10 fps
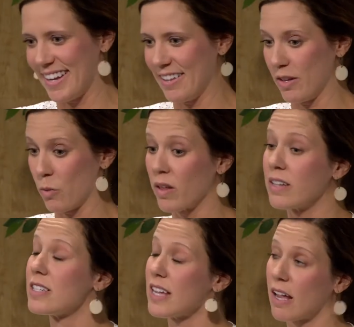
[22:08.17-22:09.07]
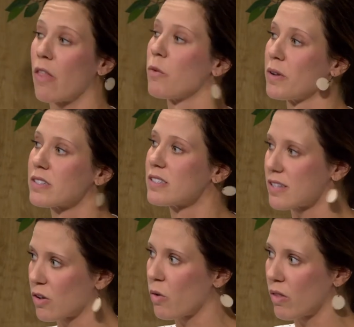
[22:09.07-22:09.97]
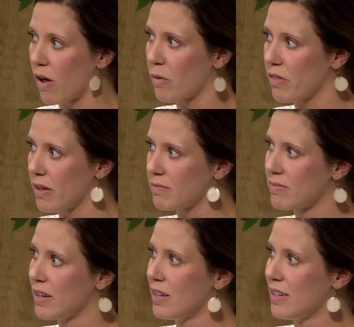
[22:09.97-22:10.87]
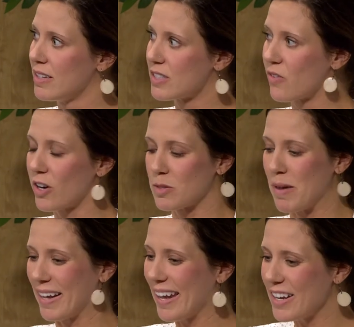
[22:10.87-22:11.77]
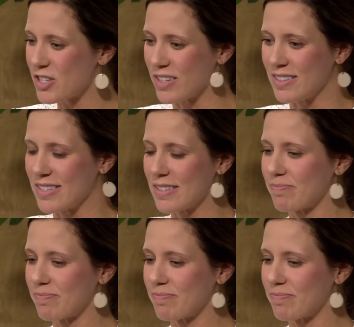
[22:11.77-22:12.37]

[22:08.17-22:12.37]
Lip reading: and they're willing to take on the risks that go along with it. Mm-hmm. As far as medications,